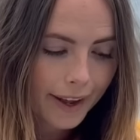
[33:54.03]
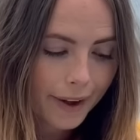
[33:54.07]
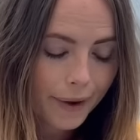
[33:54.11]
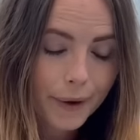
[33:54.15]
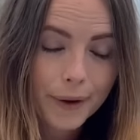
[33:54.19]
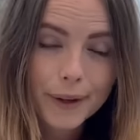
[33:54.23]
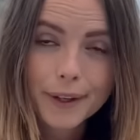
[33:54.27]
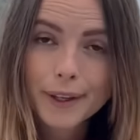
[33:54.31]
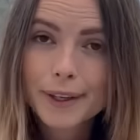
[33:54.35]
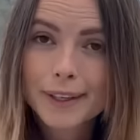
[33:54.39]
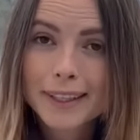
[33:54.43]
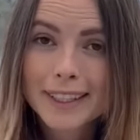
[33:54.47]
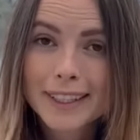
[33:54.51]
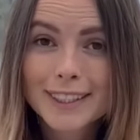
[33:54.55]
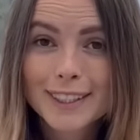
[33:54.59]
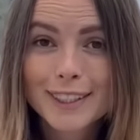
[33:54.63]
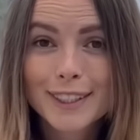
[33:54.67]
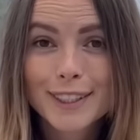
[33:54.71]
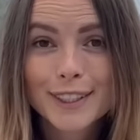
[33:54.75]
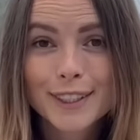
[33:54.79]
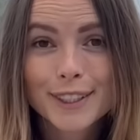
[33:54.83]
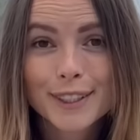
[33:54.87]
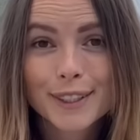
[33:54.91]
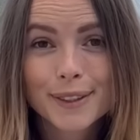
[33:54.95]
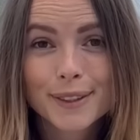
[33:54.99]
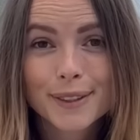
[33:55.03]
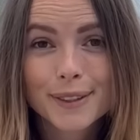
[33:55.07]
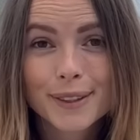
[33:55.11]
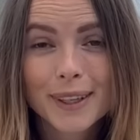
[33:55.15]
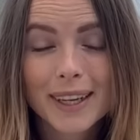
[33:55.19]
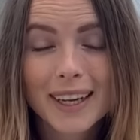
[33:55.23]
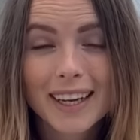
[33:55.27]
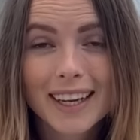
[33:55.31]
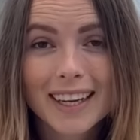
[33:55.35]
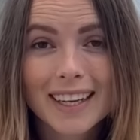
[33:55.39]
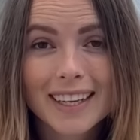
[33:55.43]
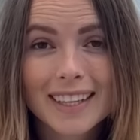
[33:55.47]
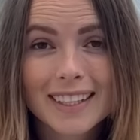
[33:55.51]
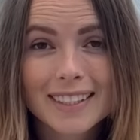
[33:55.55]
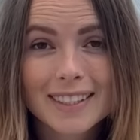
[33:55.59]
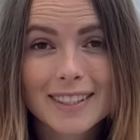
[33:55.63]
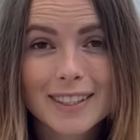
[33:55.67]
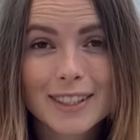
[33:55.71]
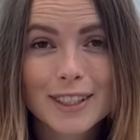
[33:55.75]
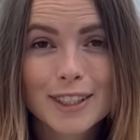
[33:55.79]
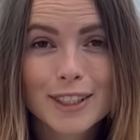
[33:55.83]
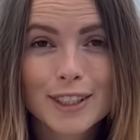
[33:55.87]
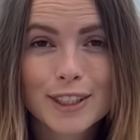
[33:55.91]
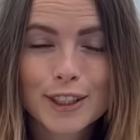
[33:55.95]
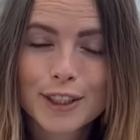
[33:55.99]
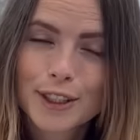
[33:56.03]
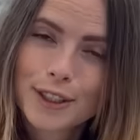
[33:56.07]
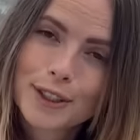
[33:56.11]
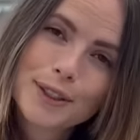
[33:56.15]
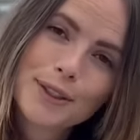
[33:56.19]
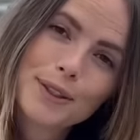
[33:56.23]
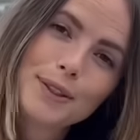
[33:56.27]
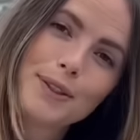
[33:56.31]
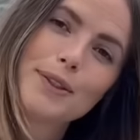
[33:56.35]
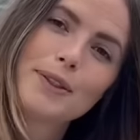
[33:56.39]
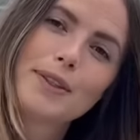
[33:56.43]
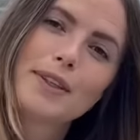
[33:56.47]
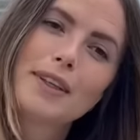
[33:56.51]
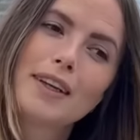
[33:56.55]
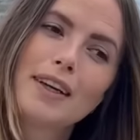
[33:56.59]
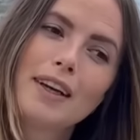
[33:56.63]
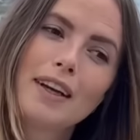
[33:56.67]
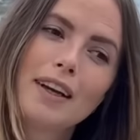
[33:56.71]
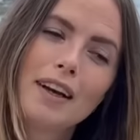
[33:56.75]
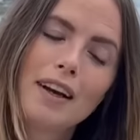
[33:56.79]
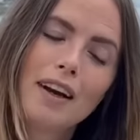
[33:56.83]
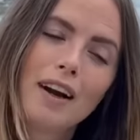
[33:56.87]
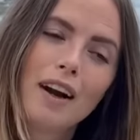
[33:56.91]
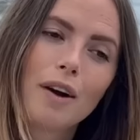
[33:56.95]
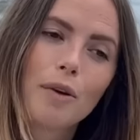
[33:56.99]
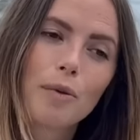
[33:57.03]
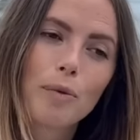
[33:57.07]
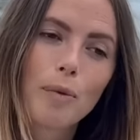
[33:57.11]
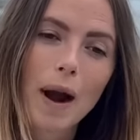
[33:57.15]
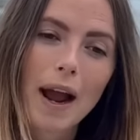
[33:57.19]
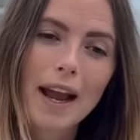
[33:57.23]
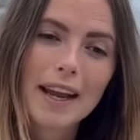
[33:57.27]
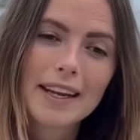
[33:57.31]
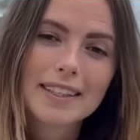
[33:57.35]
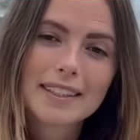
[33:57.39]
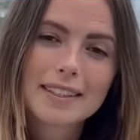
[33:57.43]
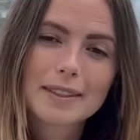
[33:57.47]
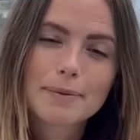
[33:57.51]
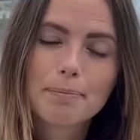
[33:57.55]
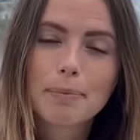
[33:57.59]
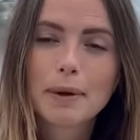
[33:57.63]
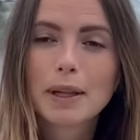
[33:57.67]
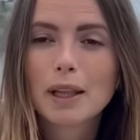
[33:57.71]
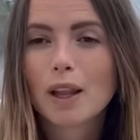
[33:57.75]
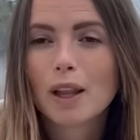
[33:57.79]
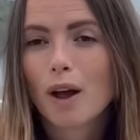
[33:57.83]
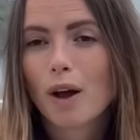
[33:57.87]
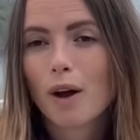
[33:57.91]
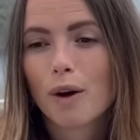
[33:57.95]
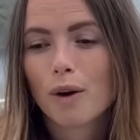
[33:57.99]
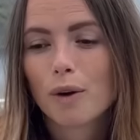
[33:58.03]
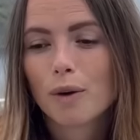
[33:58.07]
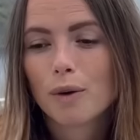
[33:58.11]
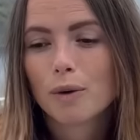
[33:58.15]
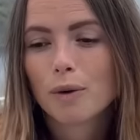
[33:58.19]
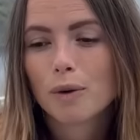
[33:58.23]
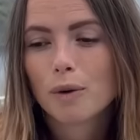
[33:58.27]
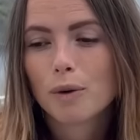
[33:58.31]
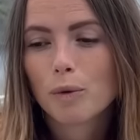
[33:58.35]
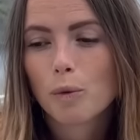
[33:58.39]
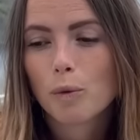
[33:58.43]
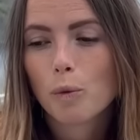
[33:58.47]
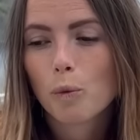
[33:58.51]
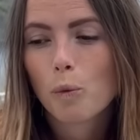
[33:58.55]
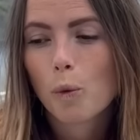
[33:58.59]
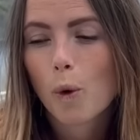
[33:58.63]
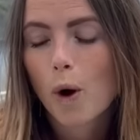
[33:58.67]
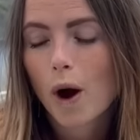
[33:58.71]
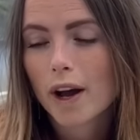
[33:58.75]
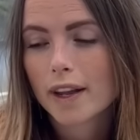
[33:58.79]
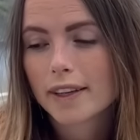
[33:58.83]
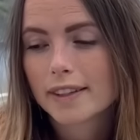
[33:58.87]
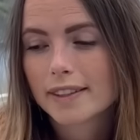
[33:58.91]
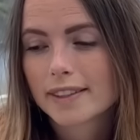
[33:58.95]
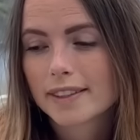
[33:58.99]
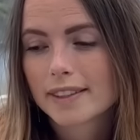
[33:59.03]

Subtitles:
All you need to do is to write below what